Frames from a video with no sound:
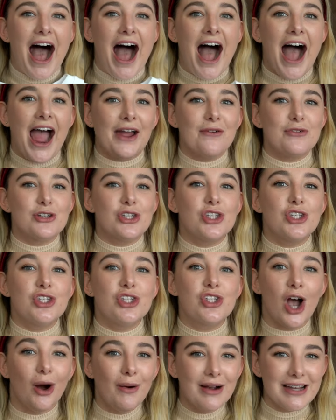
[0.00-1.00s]
I was
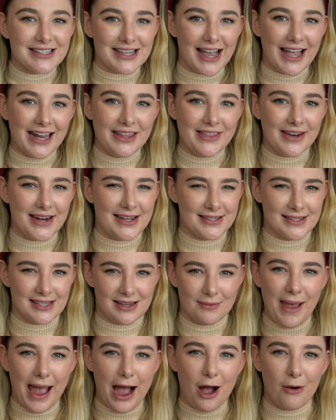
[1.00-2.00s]
so excited that I
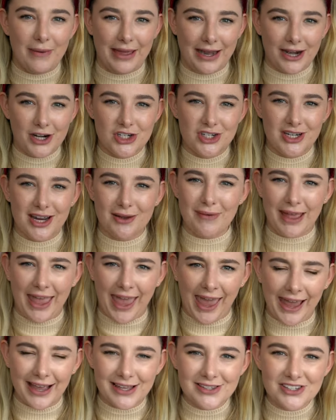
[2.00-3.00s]
somehow managed to get my
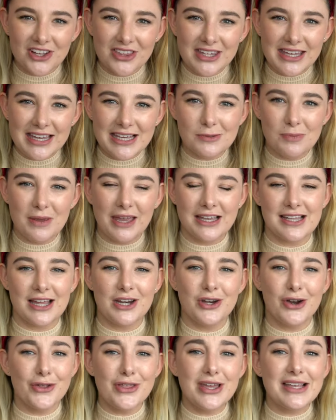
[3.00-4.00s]
hands on these because I
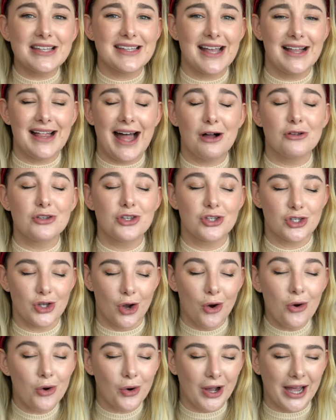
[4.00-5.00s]
know they sell out
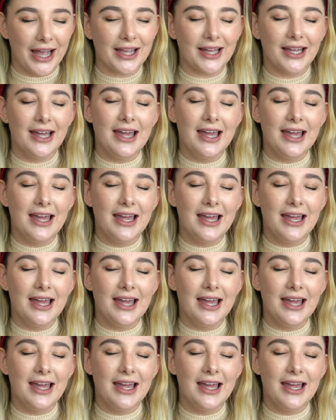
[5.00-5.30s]
so quick.